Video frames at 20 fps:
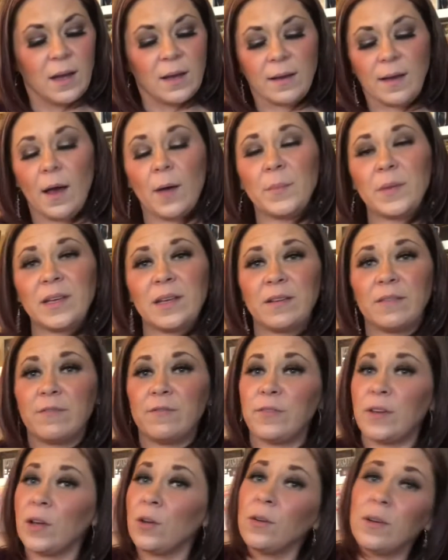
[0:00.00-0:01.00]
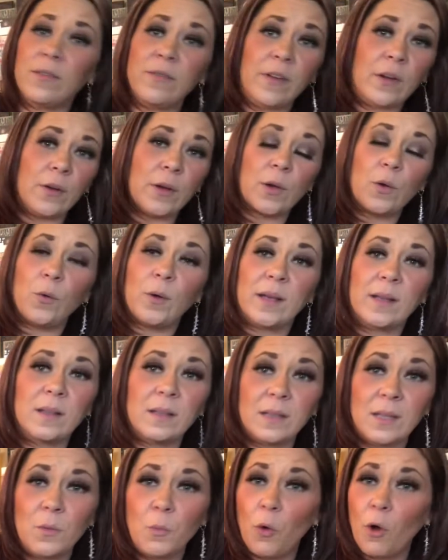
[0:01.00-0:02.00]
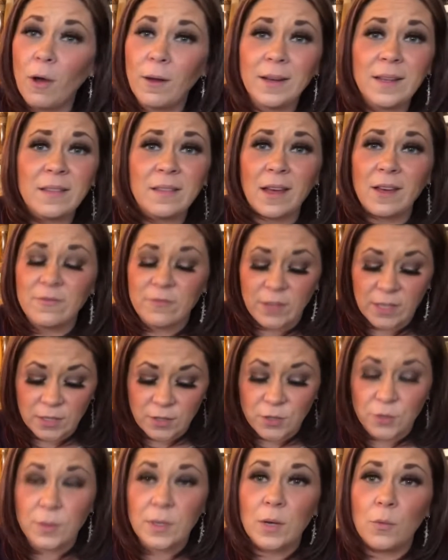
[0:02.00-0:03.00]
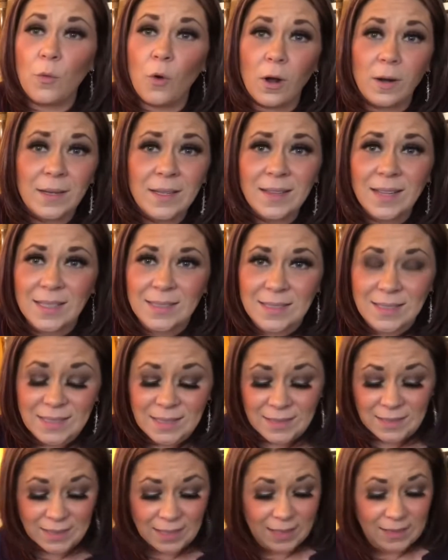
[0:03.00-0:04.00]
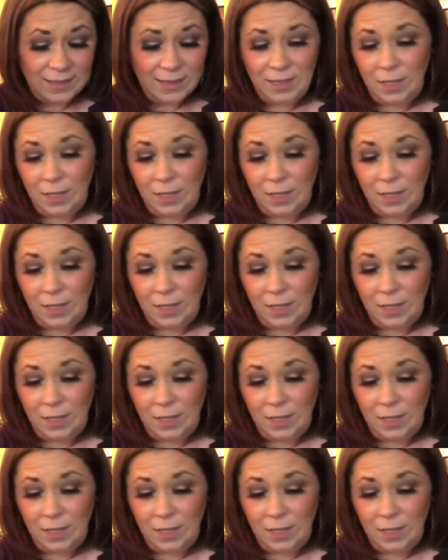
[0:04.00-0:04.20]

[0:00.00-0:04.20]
coming in very, very quickly, wanting that victory, wanting that success.